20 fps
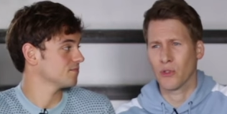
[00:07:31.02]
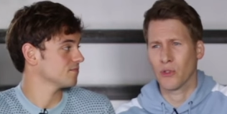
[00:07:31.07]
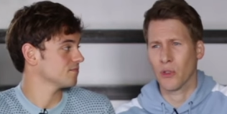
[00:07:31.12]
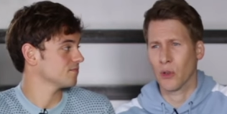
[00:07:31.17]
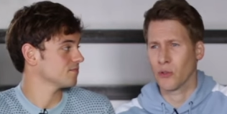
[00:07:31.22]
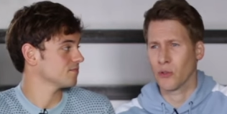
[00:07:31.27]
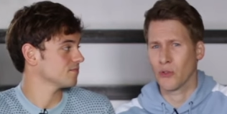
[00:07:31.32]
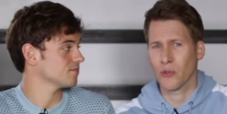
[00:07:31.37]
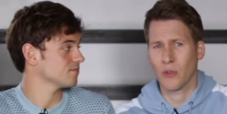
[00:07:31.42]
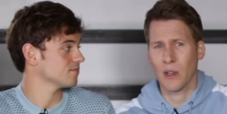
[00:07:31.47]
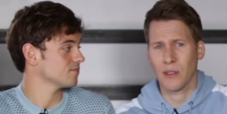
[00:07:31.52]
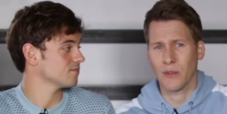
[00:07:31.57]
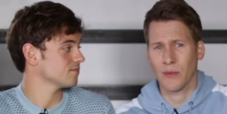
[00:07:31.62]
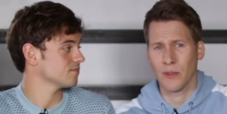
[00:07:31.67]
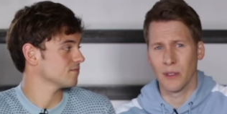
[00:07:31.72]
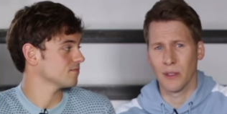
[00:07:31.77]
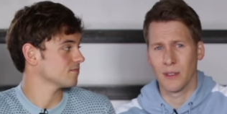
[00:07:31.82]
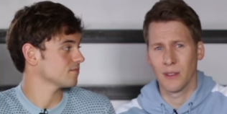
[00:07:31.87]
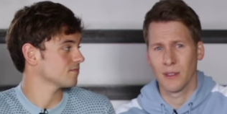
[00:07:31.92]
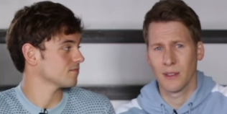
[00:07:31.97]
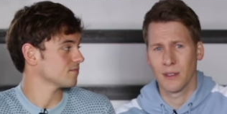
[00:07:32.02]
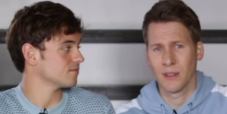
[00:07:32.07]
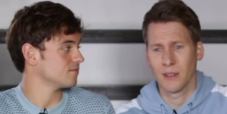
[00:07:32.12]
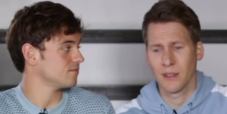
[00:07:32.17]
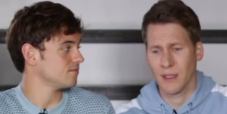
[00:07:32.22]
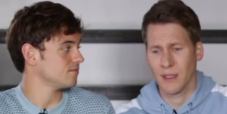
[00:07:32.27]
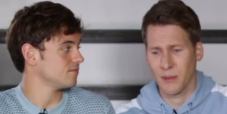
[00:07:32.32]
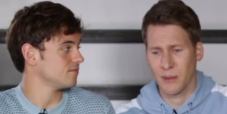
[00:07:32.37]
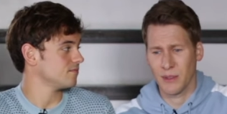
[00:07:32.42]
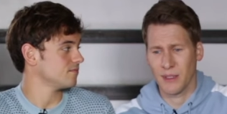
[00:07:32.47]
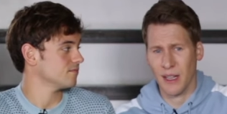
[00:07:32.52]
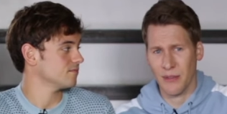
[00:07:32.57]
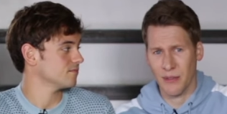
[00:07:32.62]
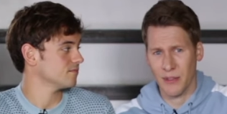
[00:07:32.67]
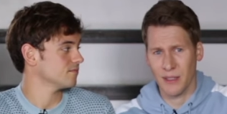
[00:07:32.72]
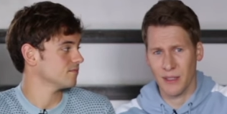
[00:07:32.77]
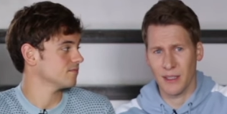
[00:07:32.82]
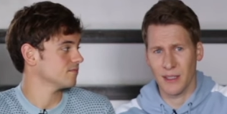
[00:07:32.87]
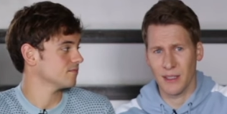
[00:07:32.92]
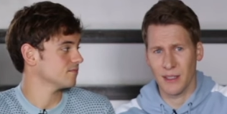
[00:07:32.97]
Speaker 1: was so stressful.
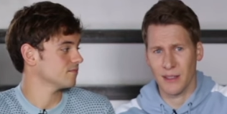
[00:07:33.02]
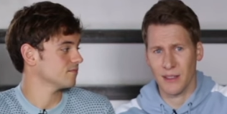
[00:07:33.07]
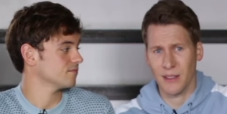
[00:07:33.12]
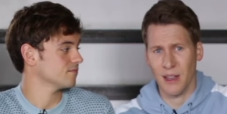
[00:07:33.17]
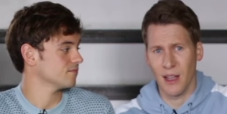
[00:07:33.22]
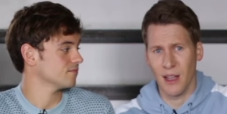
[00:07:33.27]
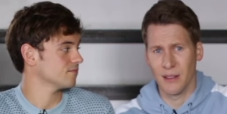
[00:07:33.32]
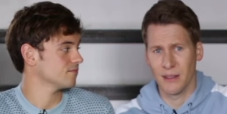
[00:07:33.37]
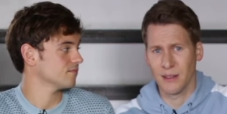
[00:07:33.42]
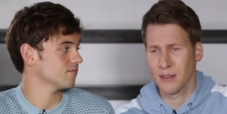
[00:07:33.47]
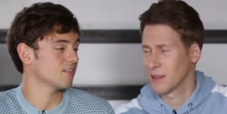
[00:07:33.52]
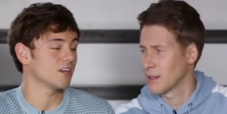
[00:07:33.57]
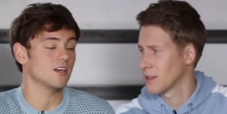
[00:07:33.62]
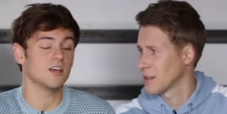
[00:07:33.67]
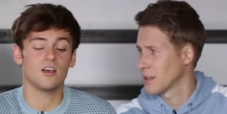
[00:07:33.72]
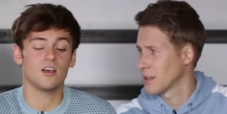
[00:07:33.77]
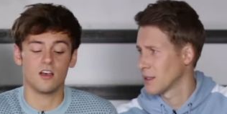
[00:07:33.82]
Definitely the son.